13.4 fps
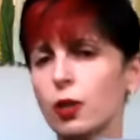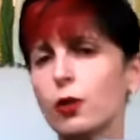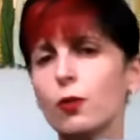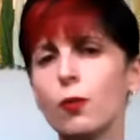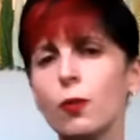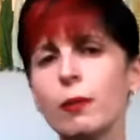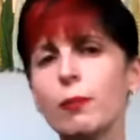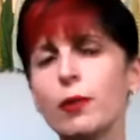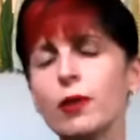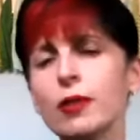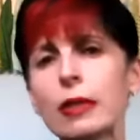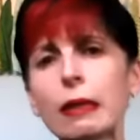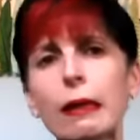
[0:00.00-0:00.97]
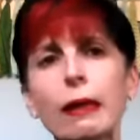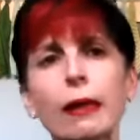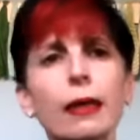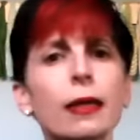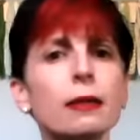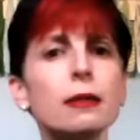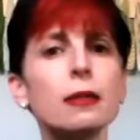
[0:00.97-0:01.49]
Could we
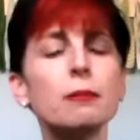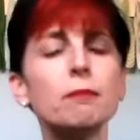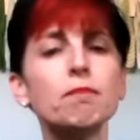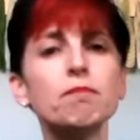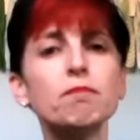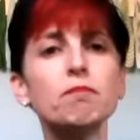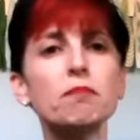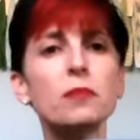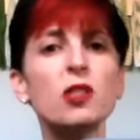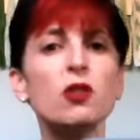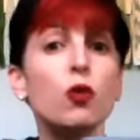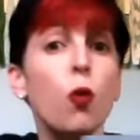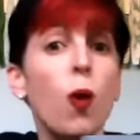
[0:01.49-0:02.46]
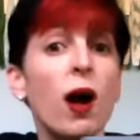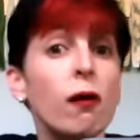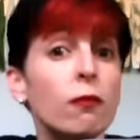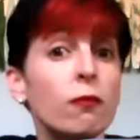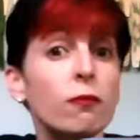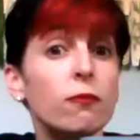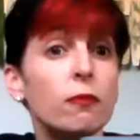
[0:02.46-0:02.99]
predict
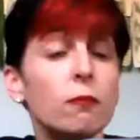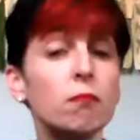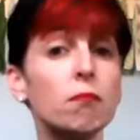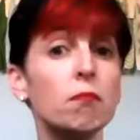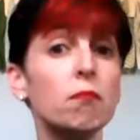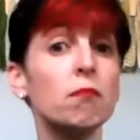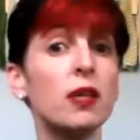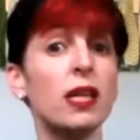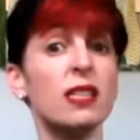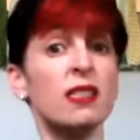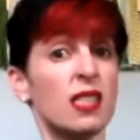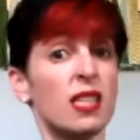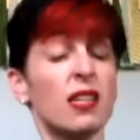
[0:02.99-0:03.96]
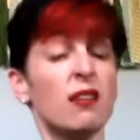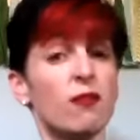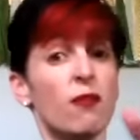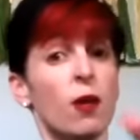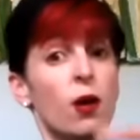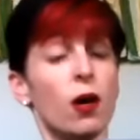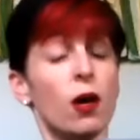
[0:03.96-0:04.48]
12 and see if
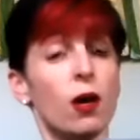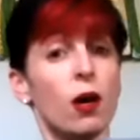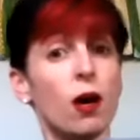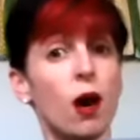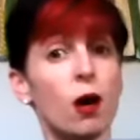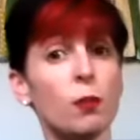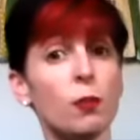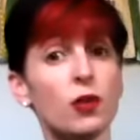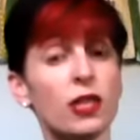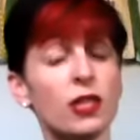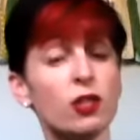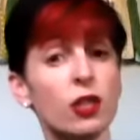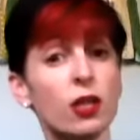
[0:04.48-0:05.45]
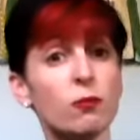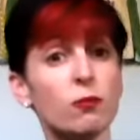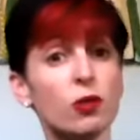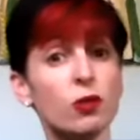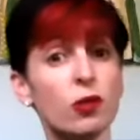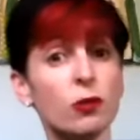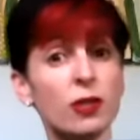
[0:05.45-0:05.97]
our prediction
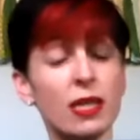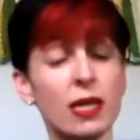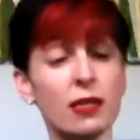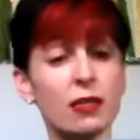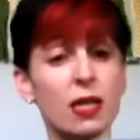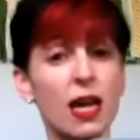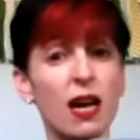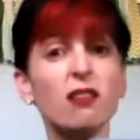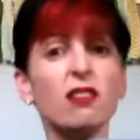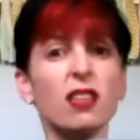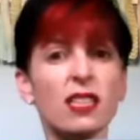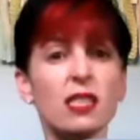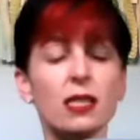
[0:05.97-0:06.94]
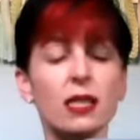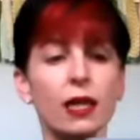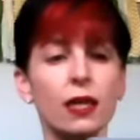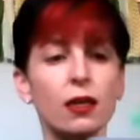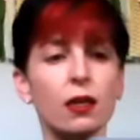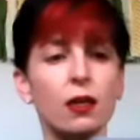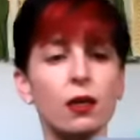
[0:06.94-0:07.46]
comes true and test it out? Let's
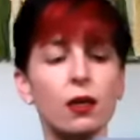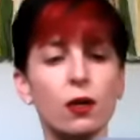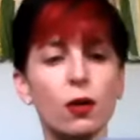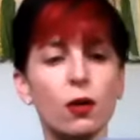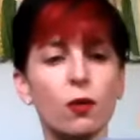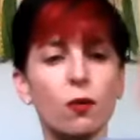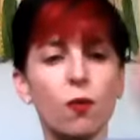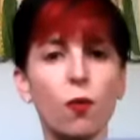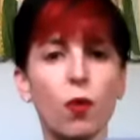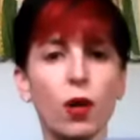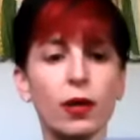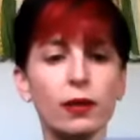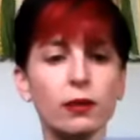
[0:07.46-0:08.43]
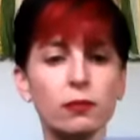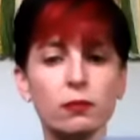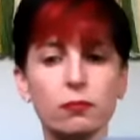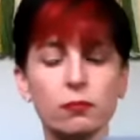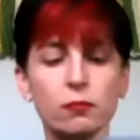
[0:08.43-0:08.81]
see. 1,